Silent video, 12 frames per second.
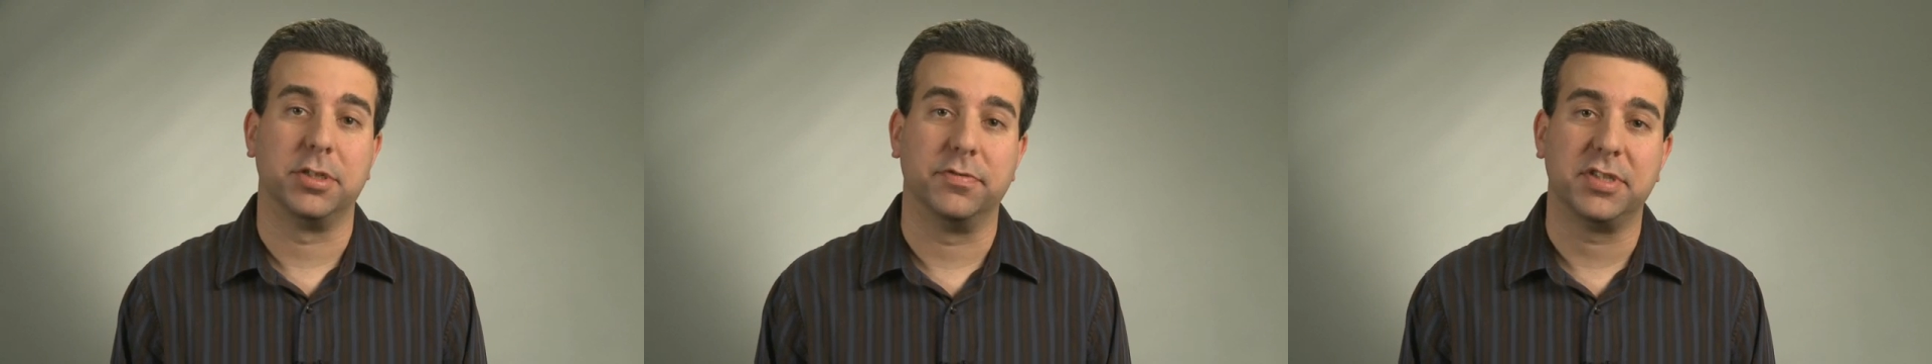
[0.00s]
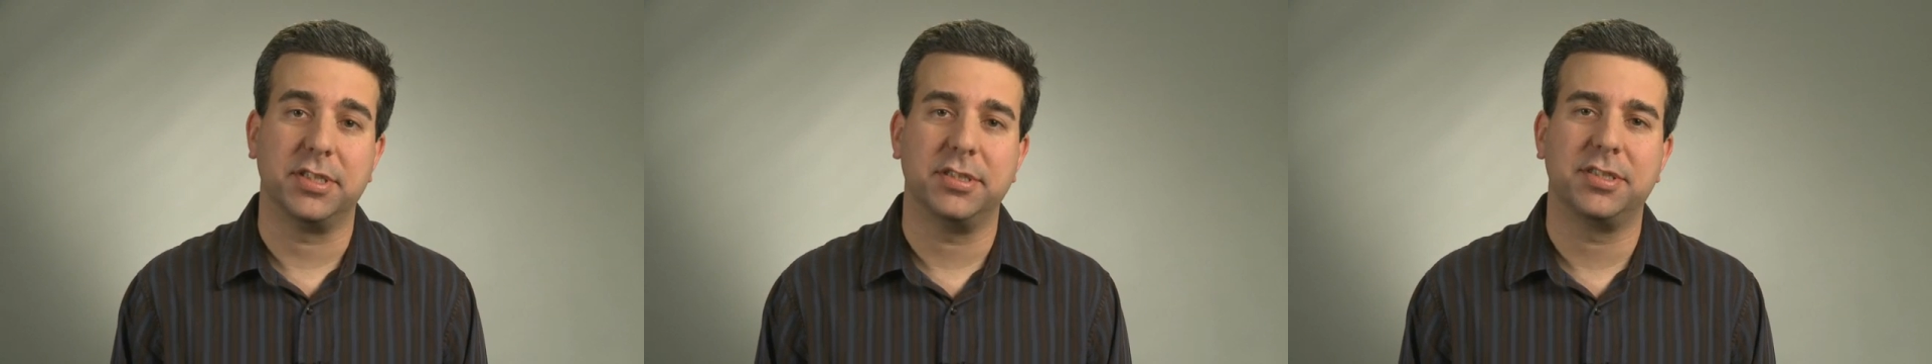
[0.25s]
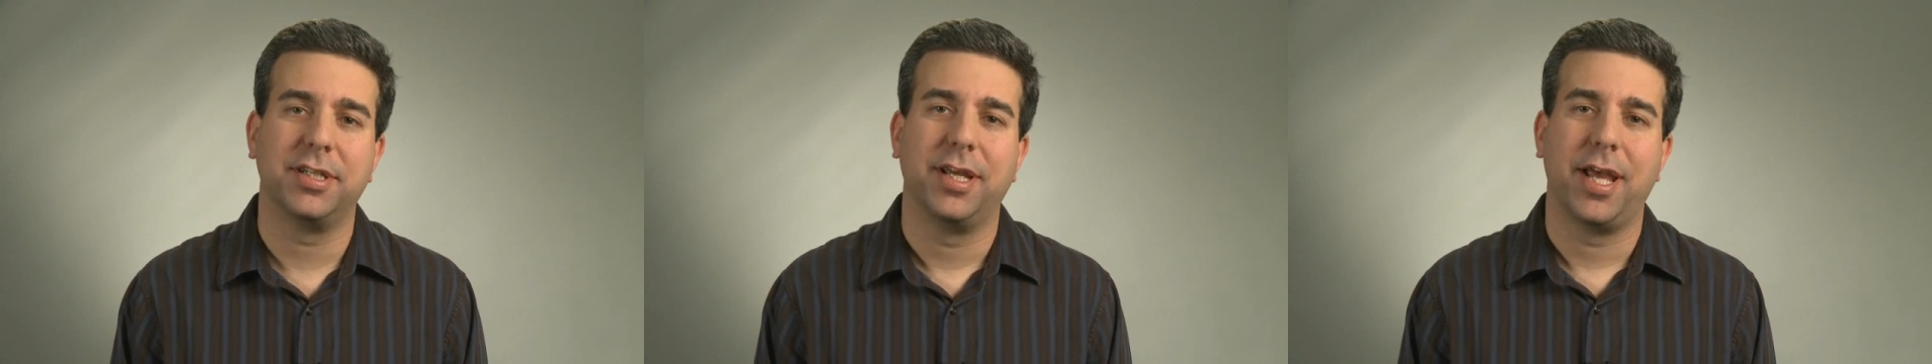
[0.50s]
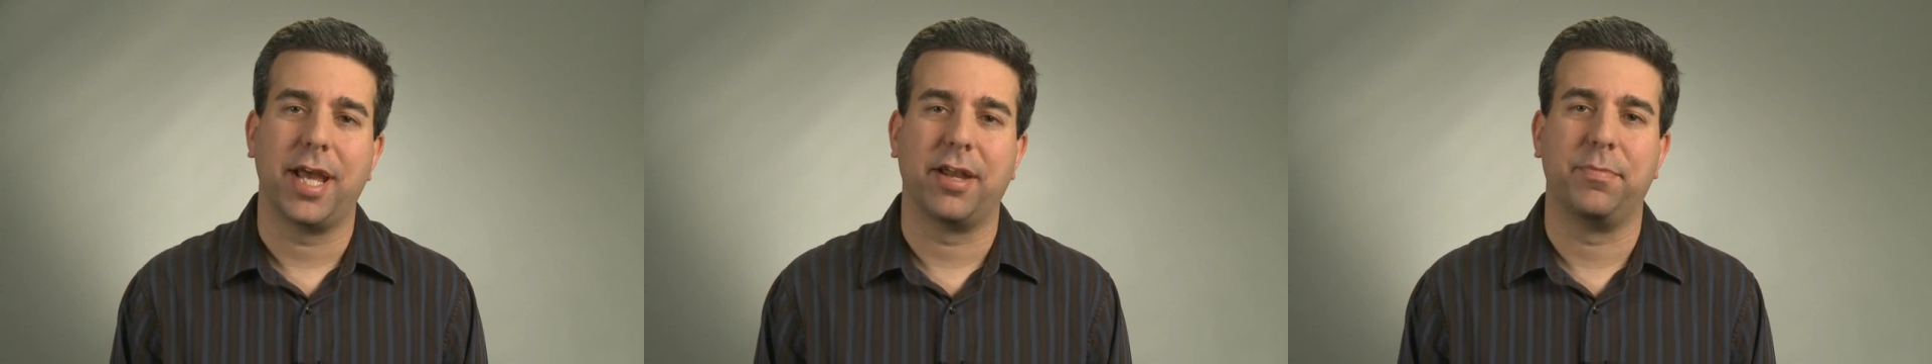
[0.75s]
services,
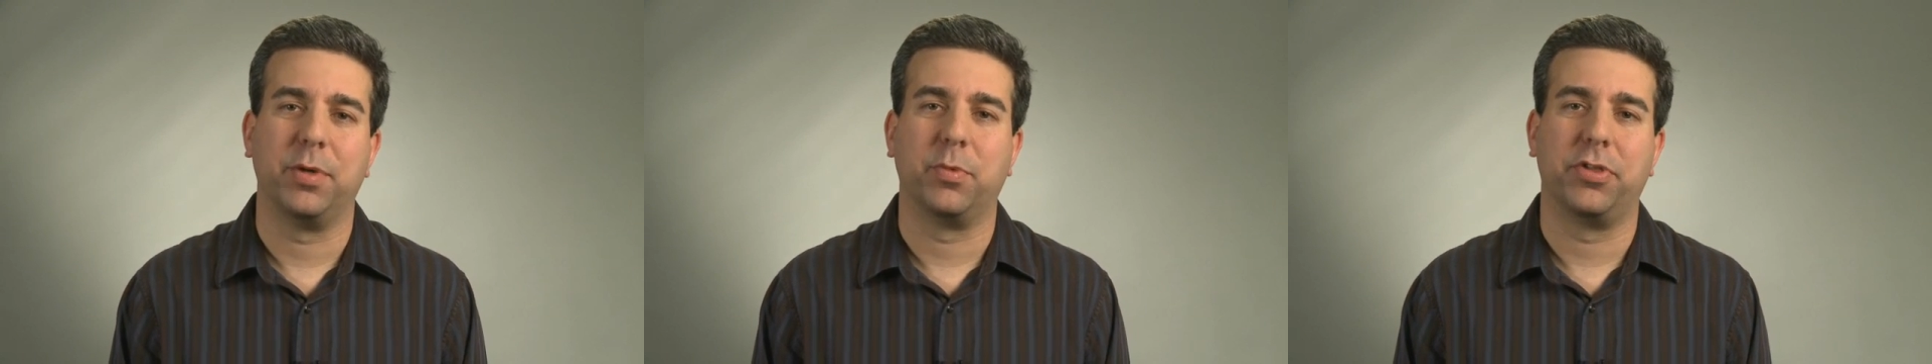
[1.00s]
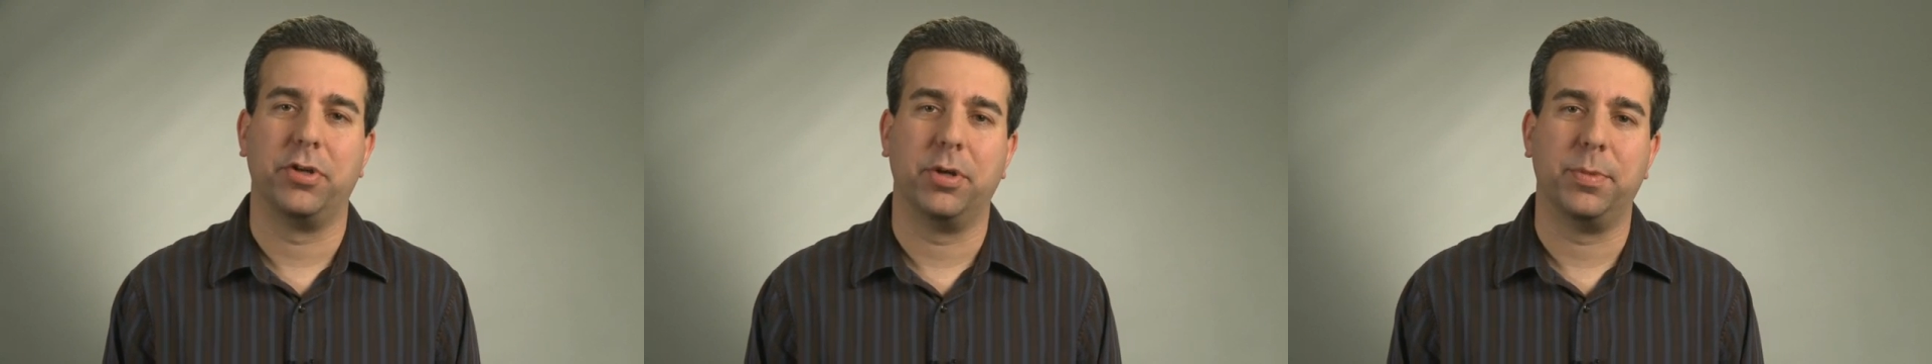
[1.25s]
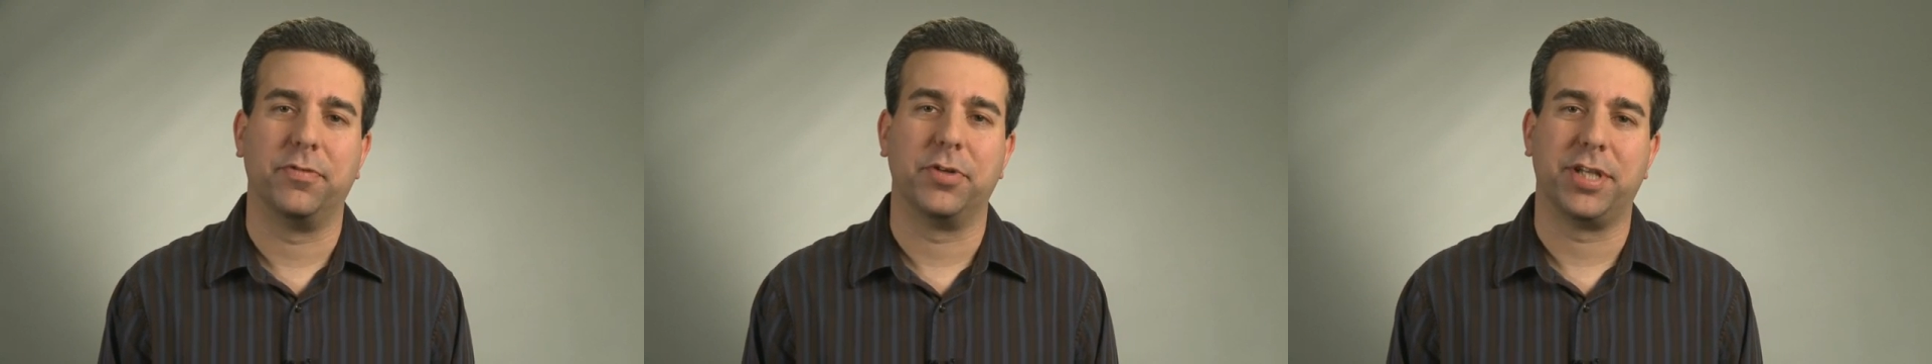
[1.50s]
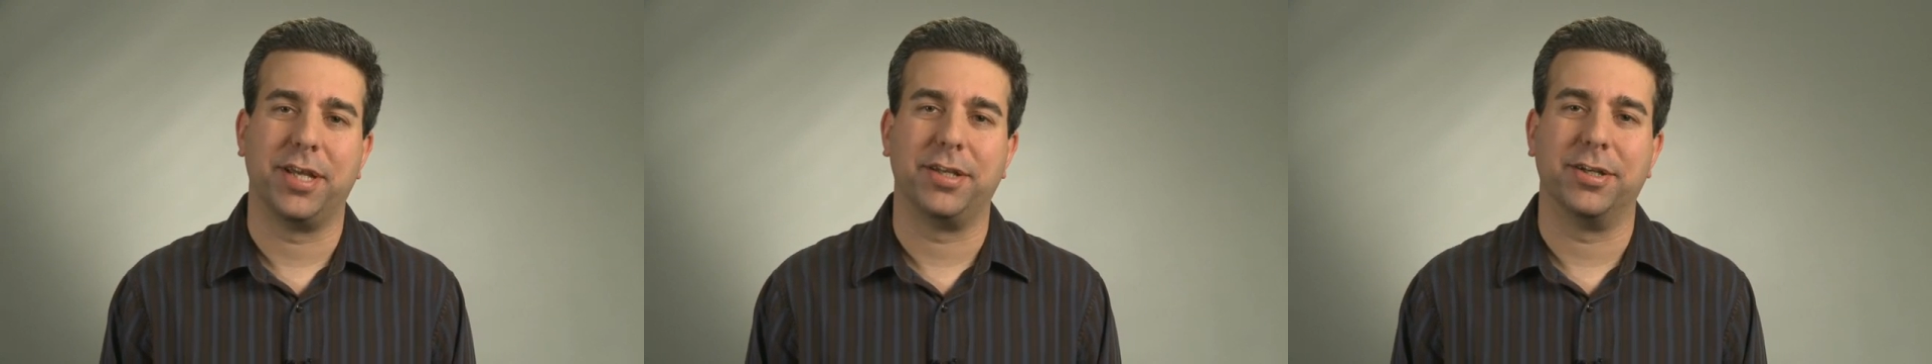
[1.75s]
and I've been with Adobe for
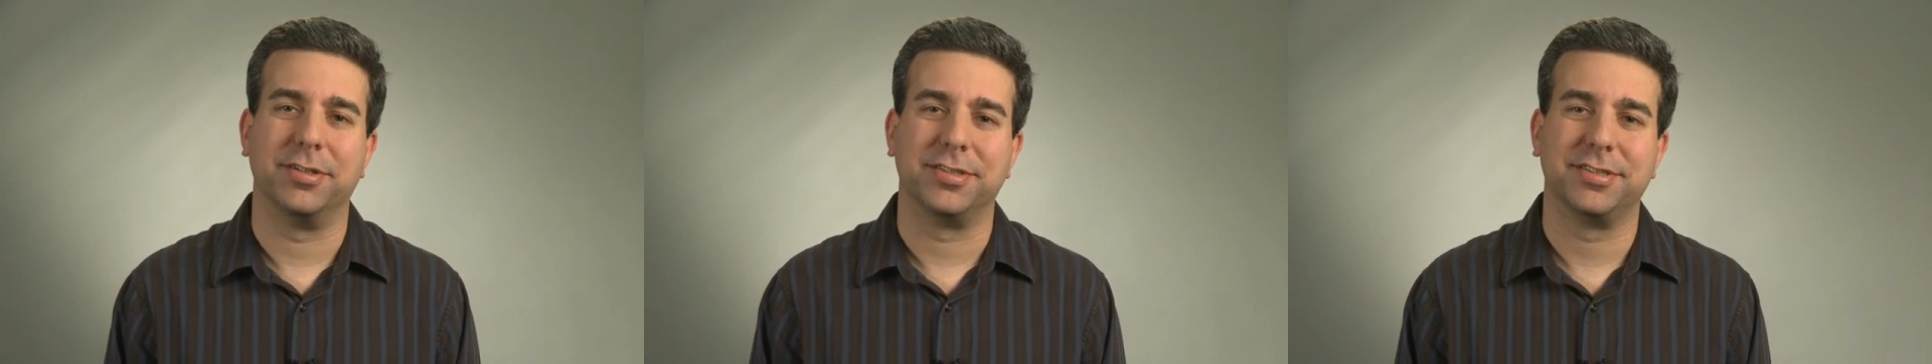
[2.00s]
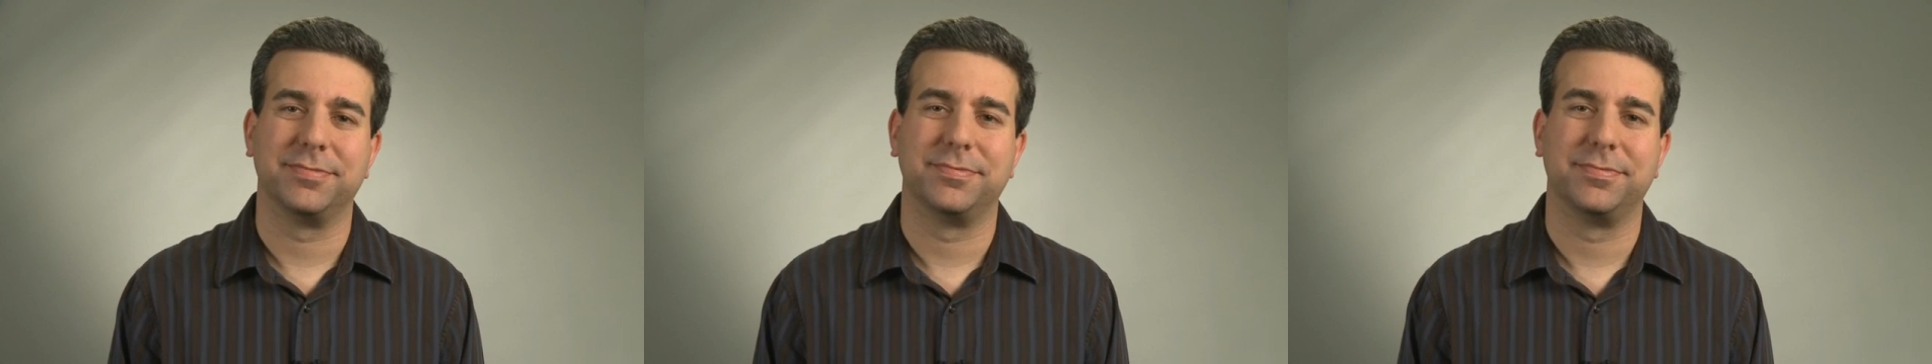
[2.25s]
10 years.